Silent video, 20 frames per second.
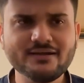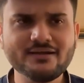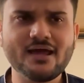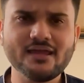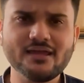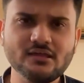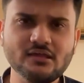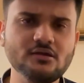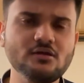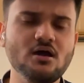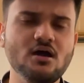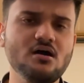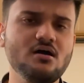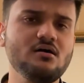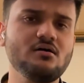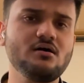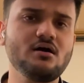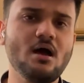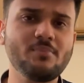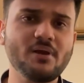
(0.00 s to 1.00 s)
I
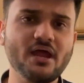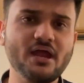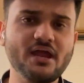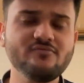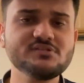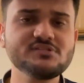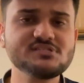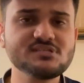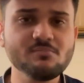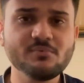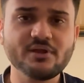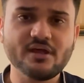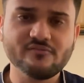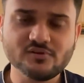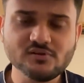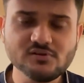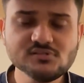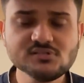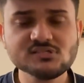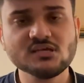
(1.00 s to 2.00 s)
applied with some
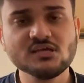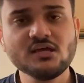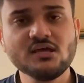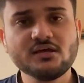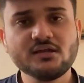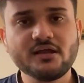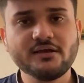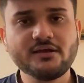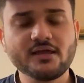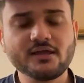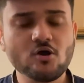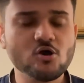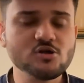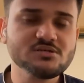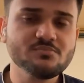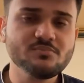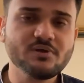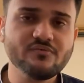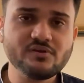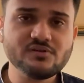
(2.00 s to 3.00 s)
reference, right? I got
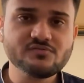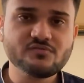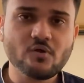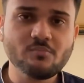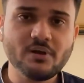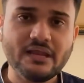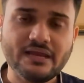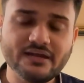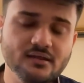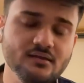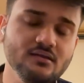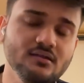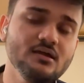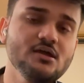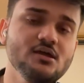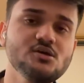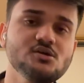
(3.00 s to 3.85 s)
some reference from LinkedIn.